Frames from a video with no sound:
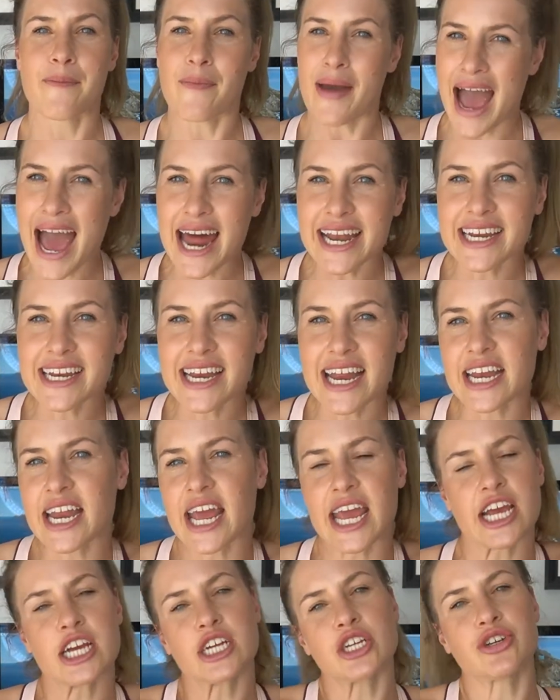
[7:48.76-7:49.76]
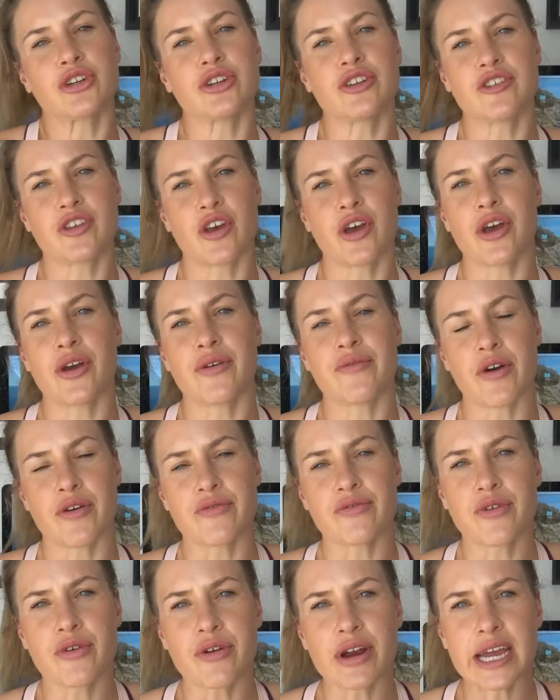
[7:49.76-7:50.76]
added an extra serve
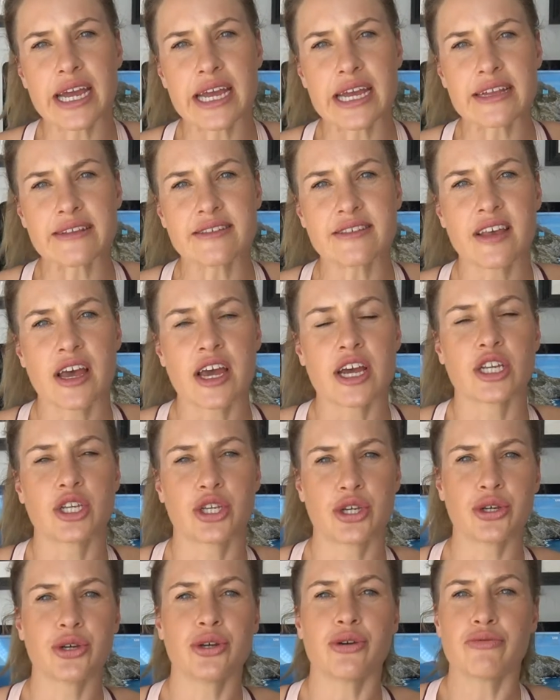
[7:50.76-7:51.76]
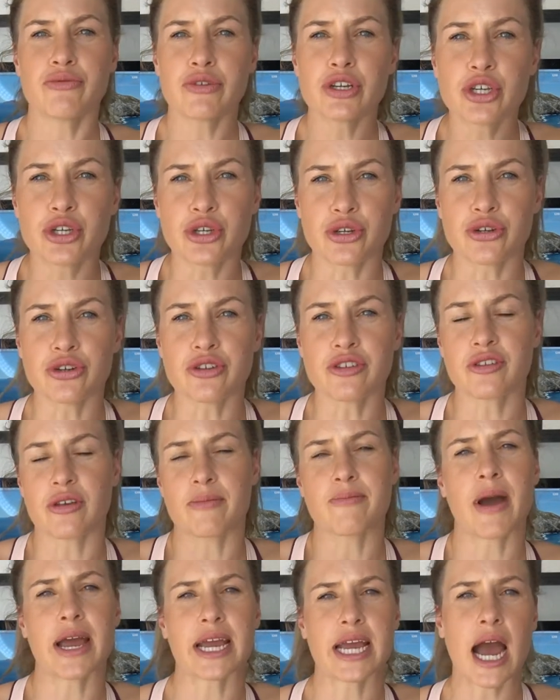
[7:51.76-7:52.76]
of greens to reduce
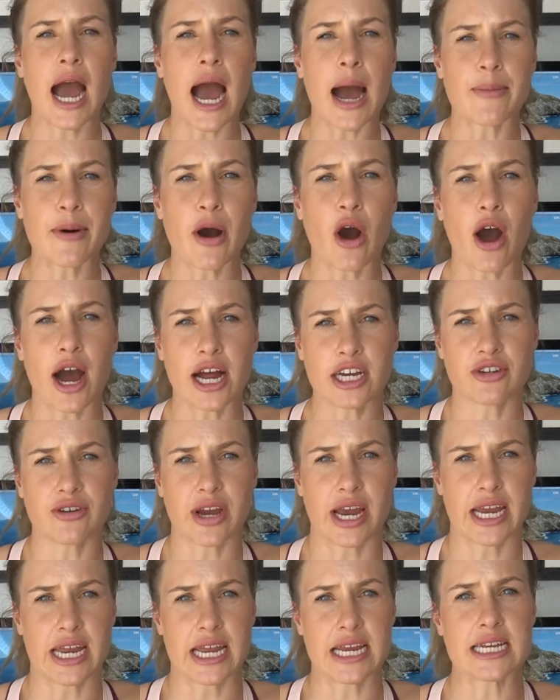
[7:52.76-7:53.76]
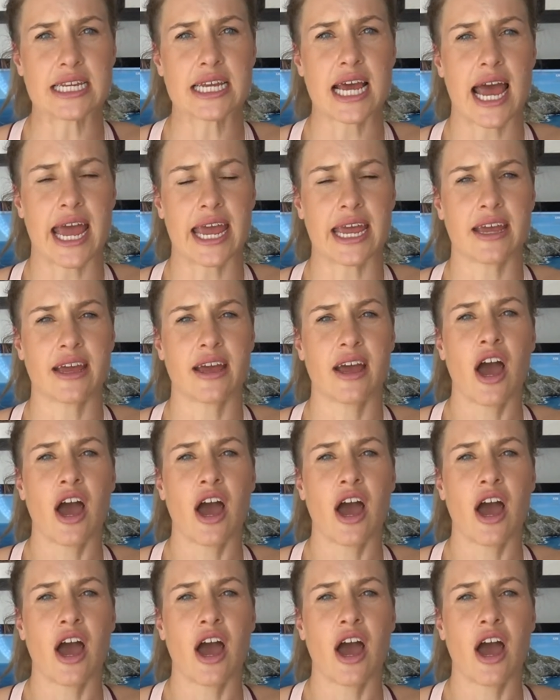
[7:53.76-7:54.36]
my carbohydrate intake.